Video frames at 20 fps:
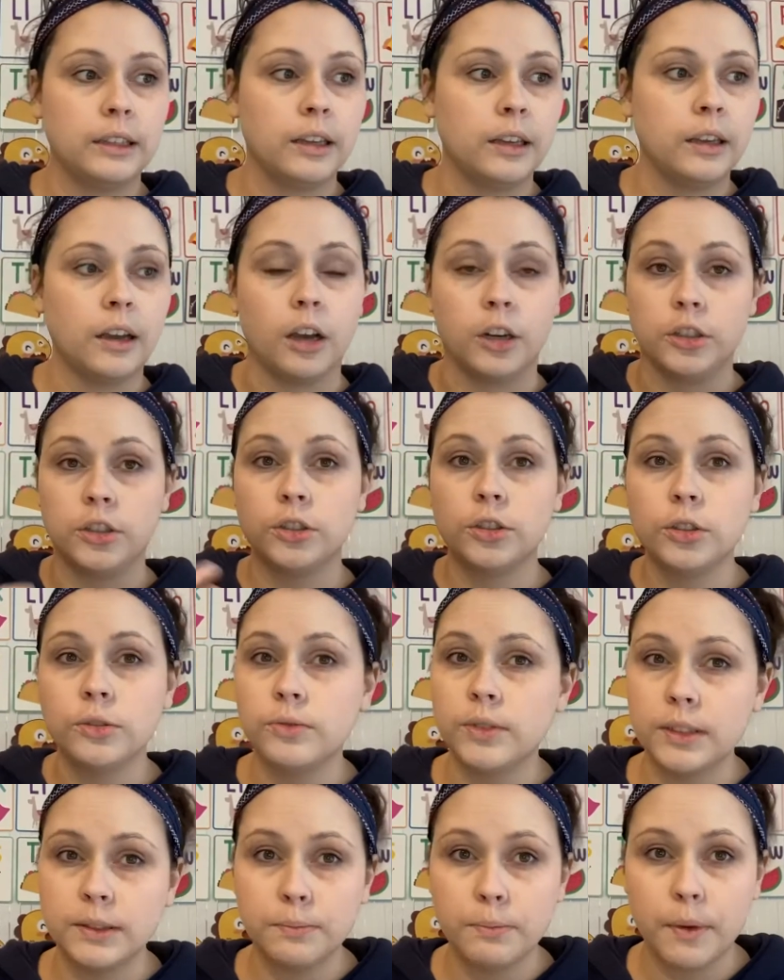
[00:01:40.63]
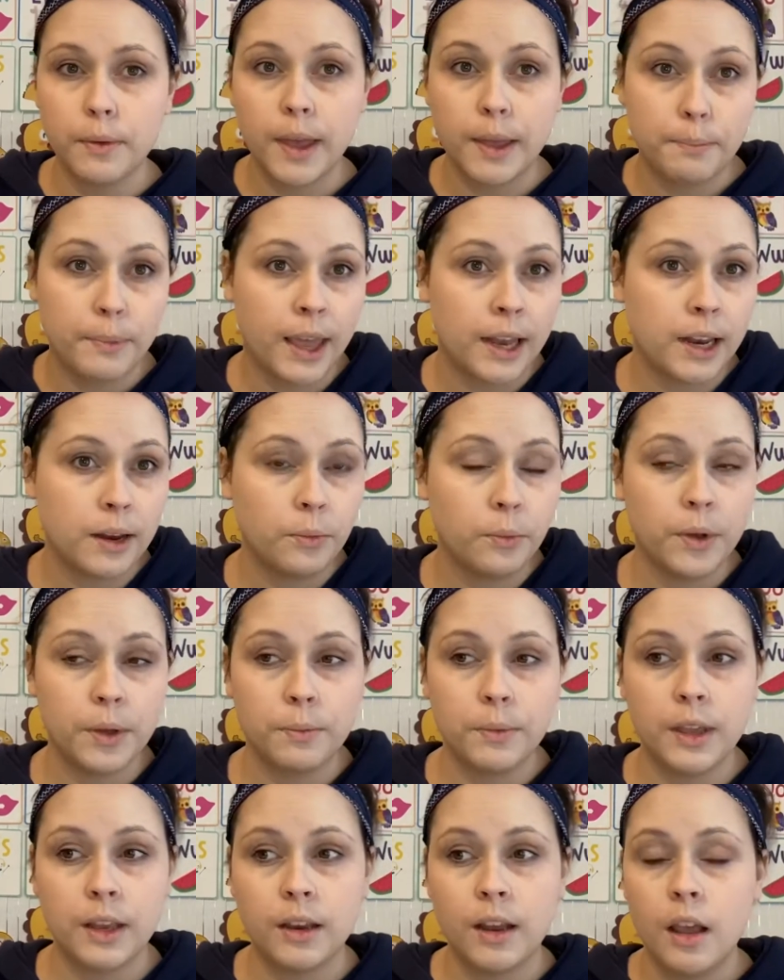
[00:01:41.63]
our service men and
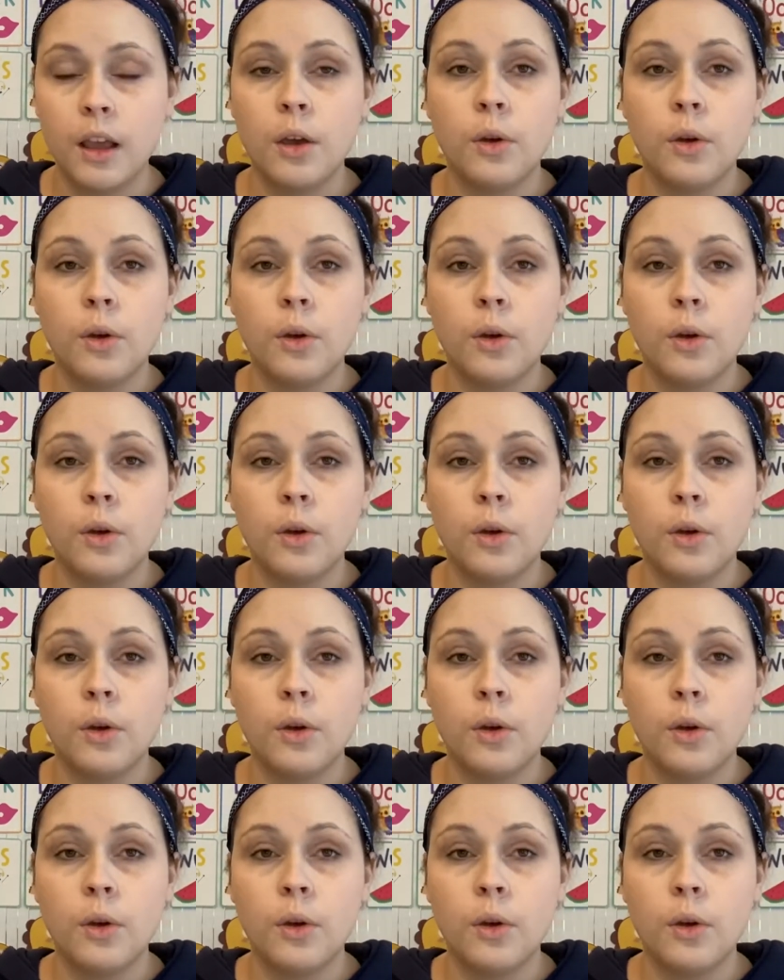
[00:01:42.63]
women,